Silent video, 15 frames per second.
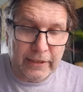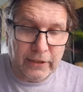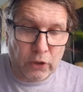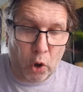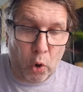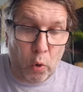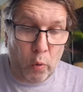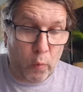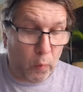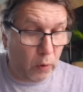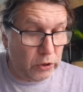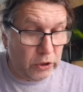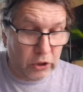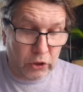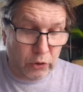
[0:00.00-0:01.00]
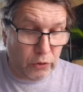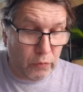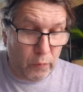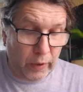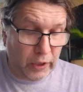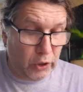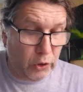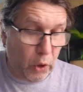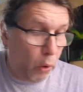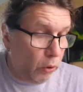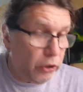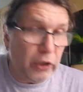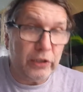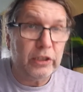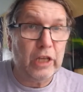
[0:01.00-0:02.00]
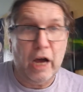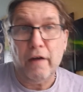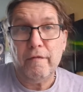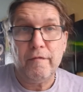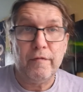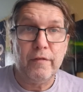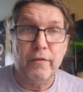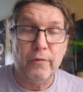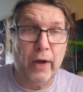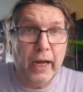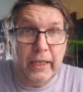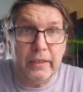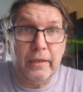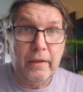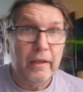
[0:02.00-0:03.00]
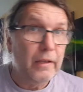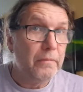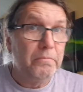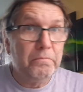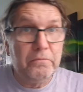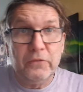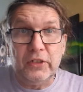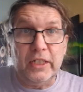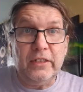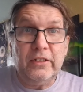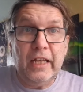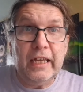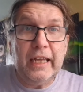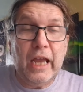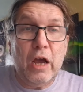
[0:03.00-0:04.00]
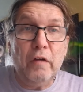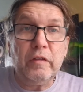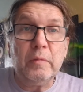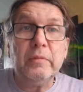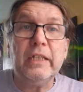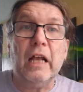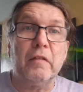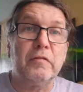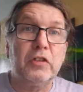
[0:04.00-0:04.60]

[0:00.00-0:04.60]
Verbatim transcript: so once you, when you know your stuff, right, things take care of themselves.